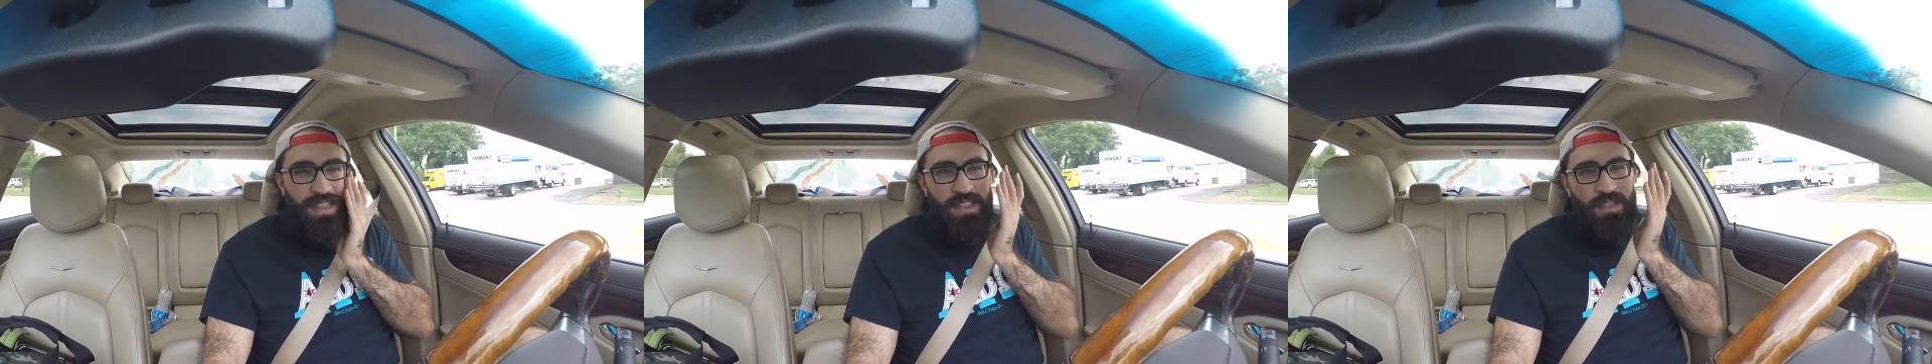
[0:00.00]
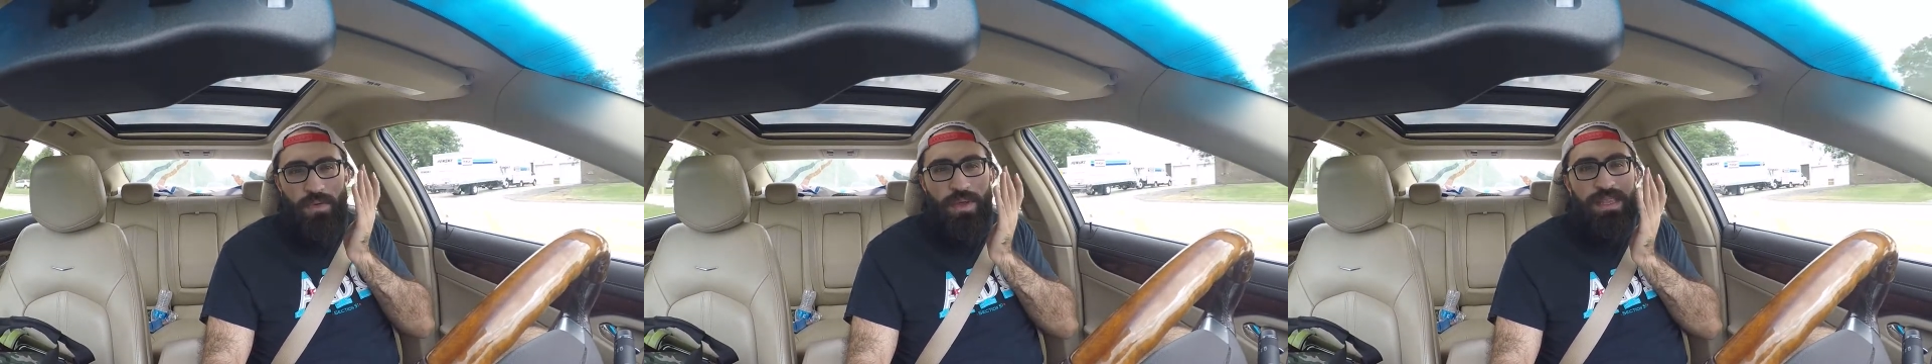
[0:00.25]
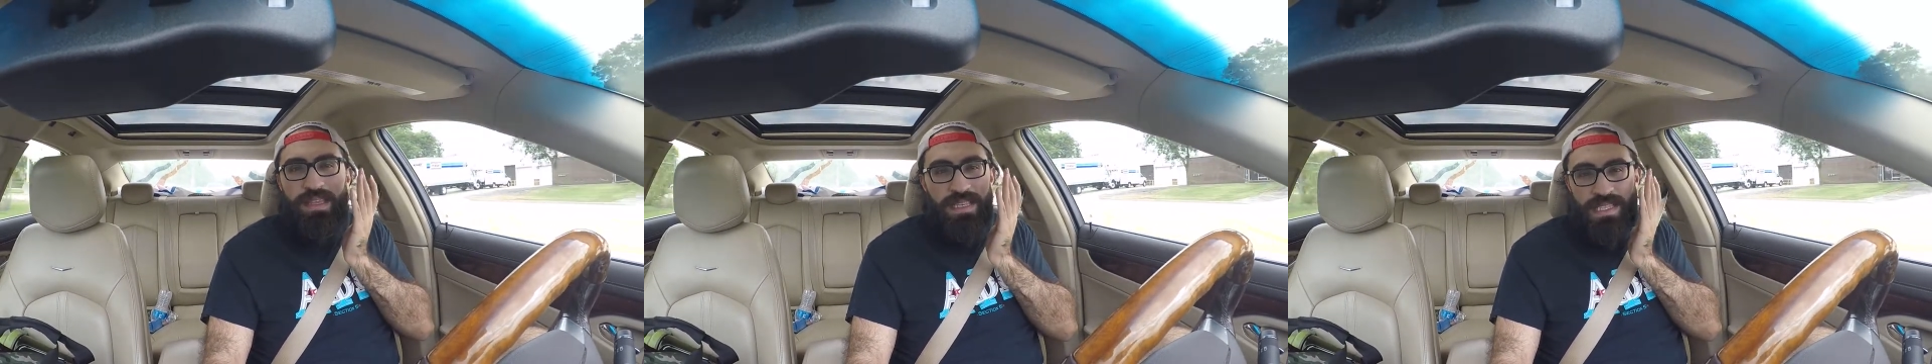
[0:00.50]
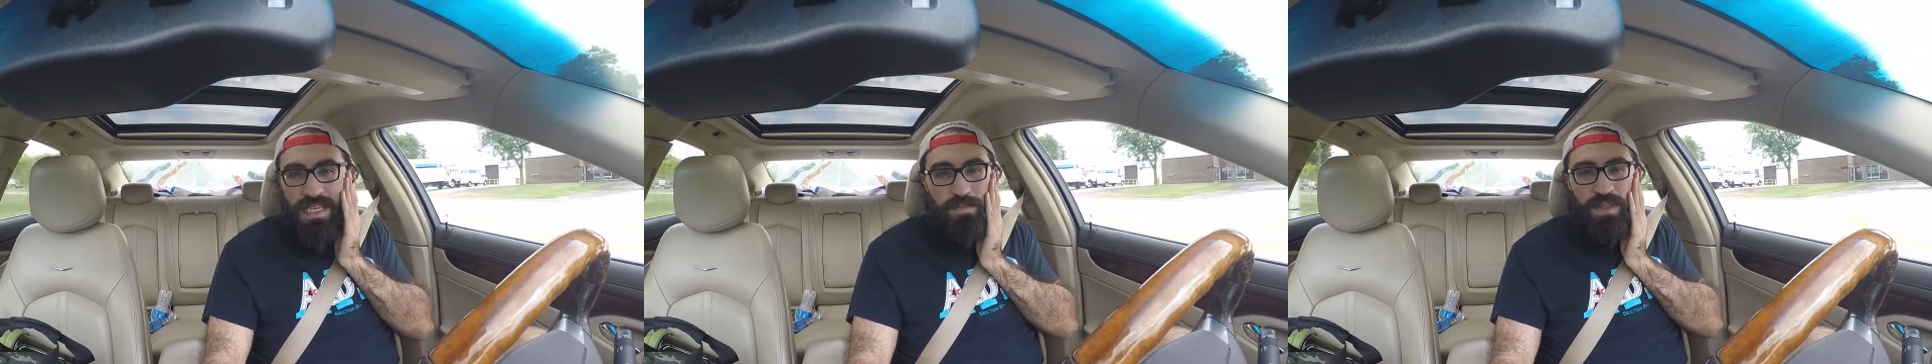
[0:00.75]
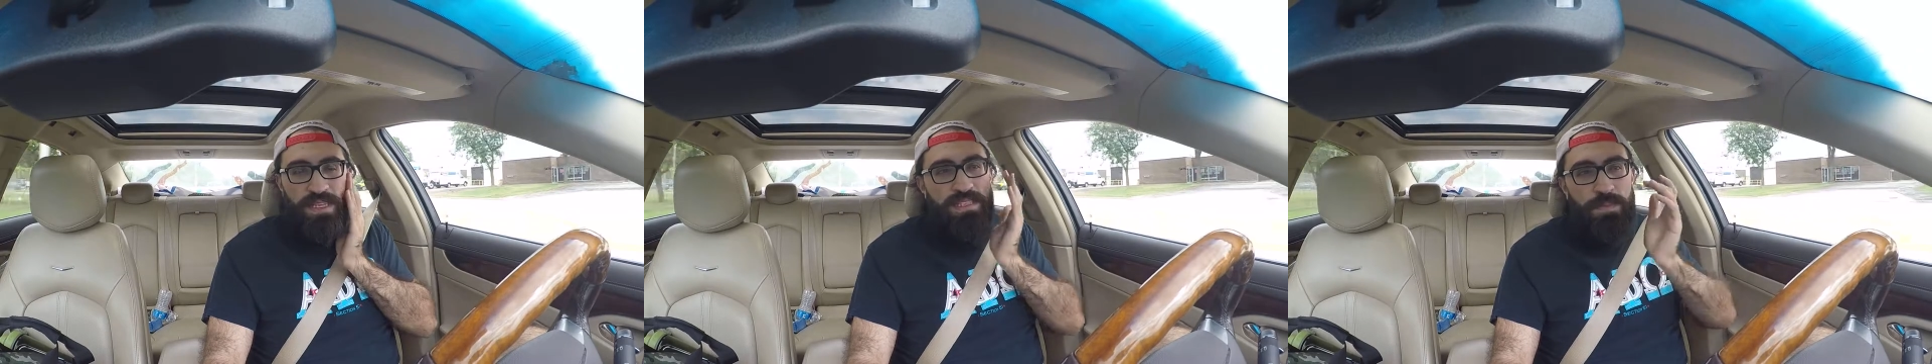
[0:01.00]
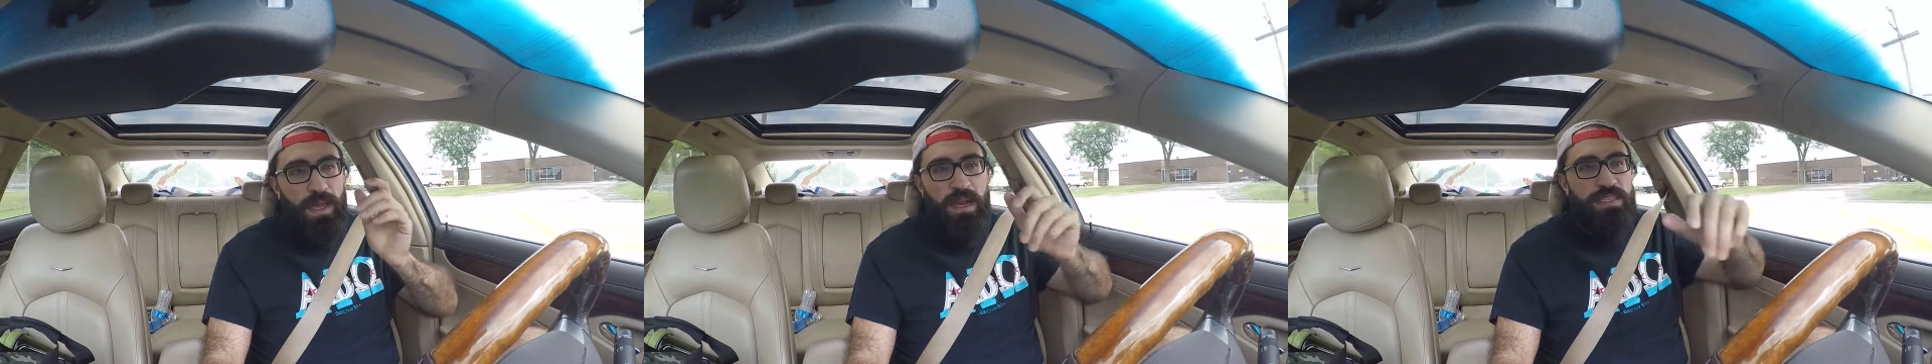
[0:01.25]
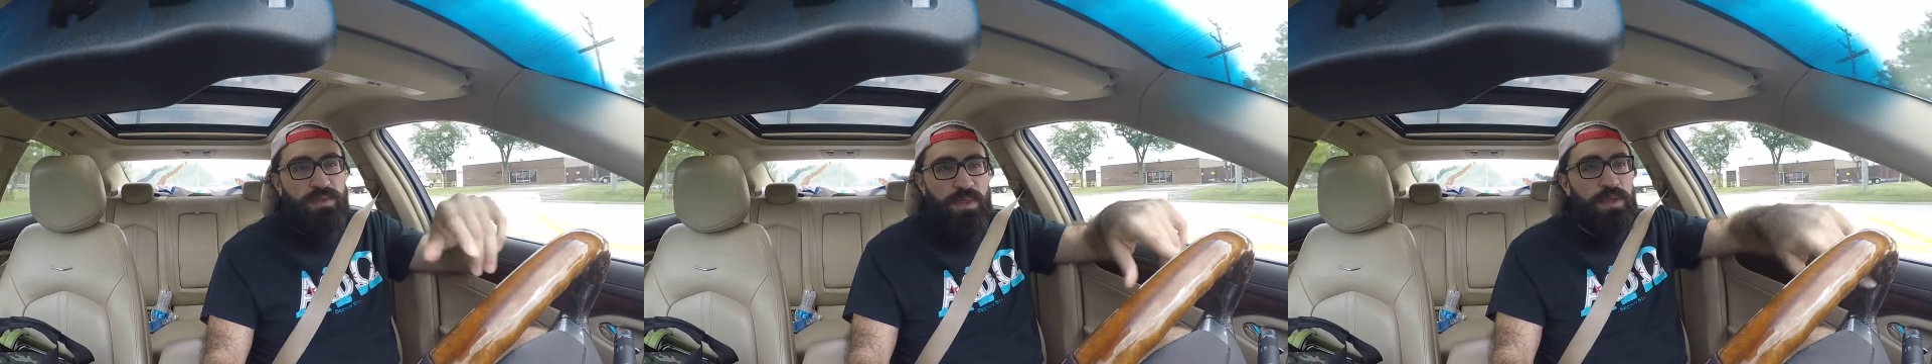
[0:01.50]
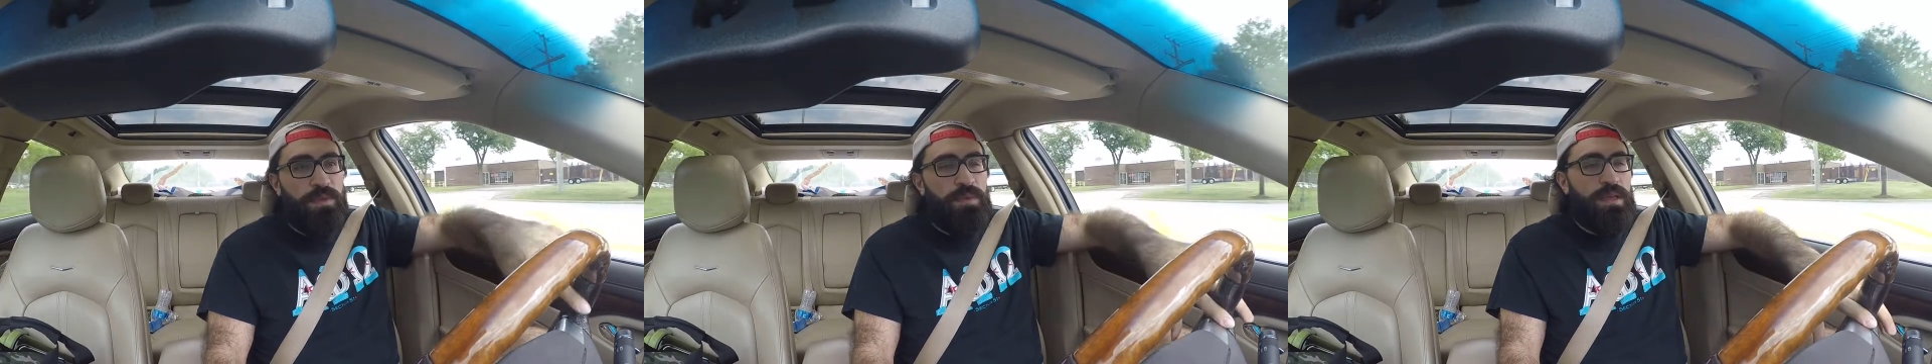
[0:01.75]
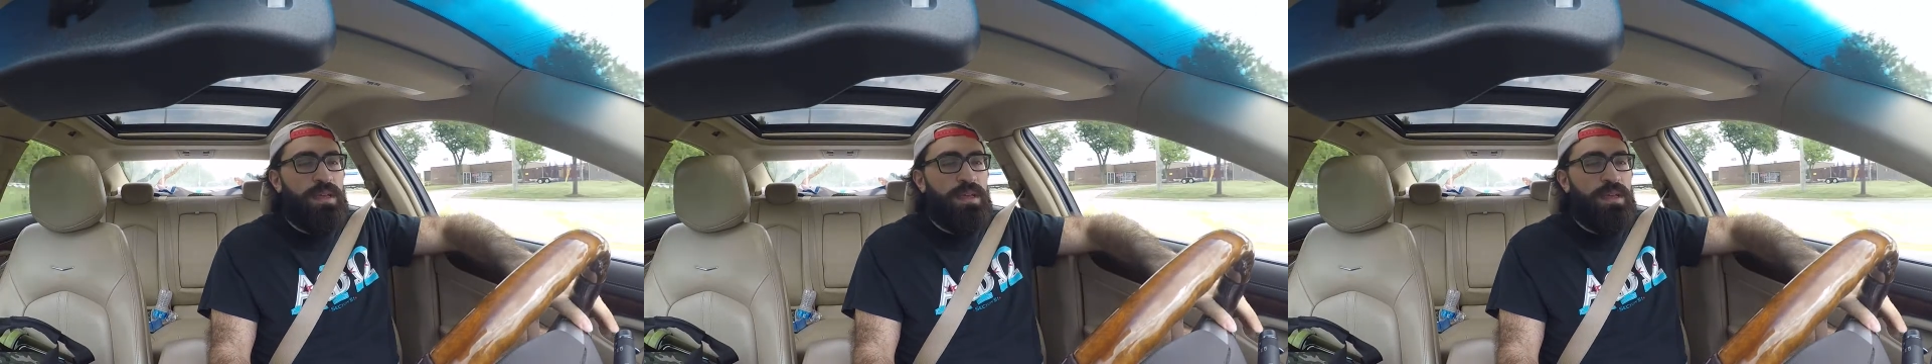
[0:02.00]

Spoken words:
They're really the same thing, to be honest with you.